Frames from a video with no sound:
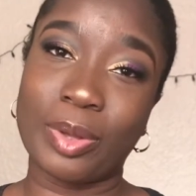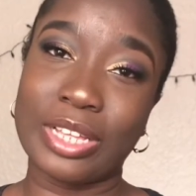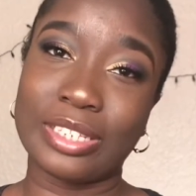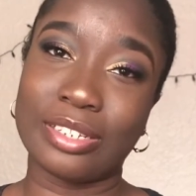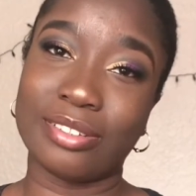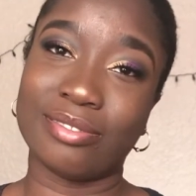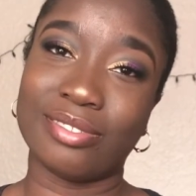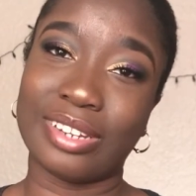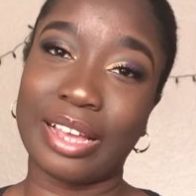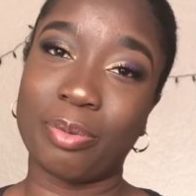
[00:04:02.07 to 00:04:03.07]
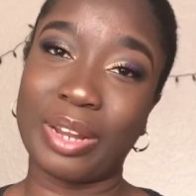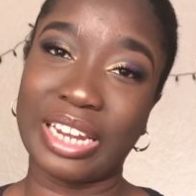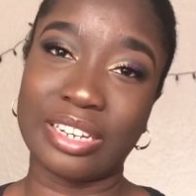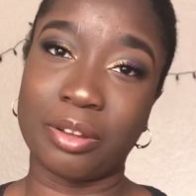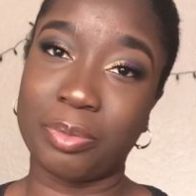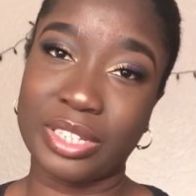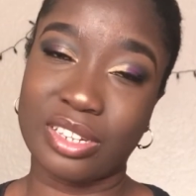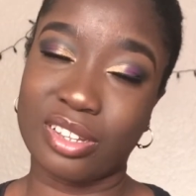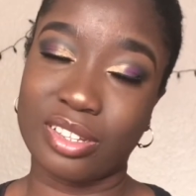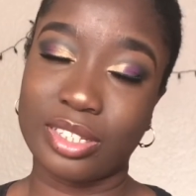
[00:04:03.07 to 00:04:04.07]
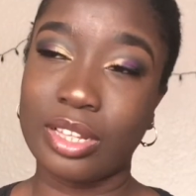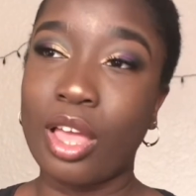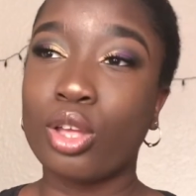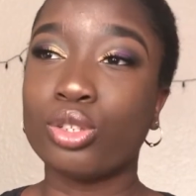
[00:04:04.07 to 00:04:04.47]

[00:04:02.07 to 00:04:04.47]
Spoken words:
person like planning a business.